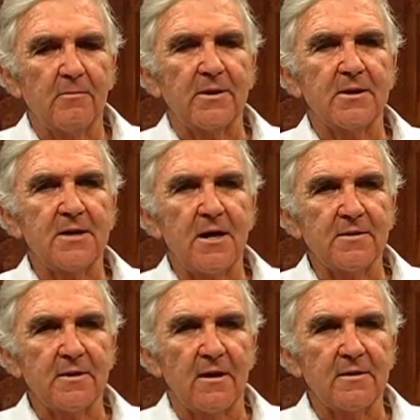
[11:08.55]
But the
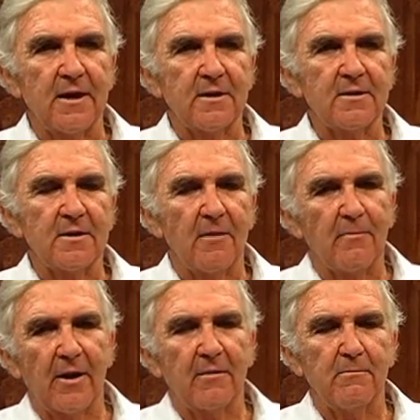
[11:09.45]
sounds of those letters
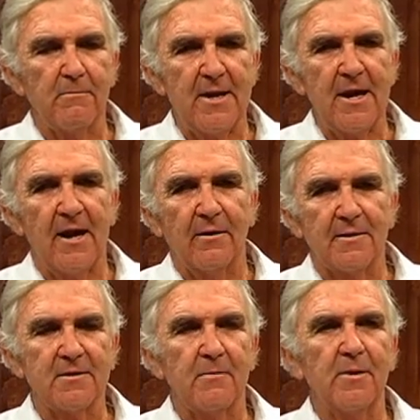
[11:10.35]
don't make meow,
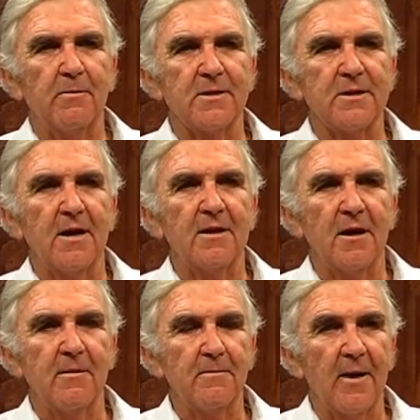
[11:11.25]
as some people say.
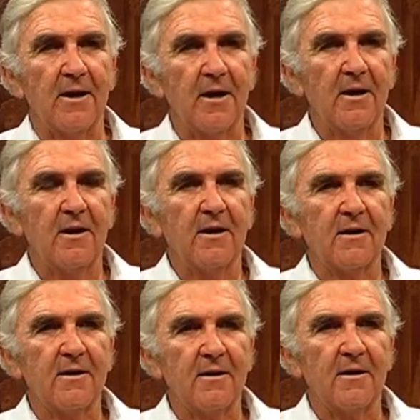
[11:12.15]
They make
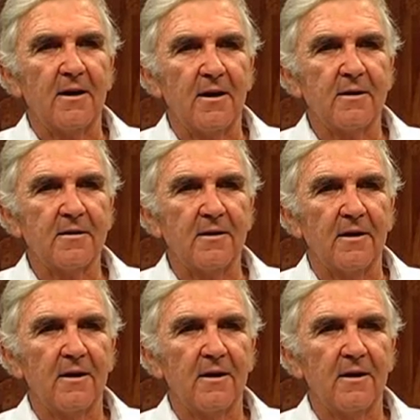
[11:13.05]
K, A, T.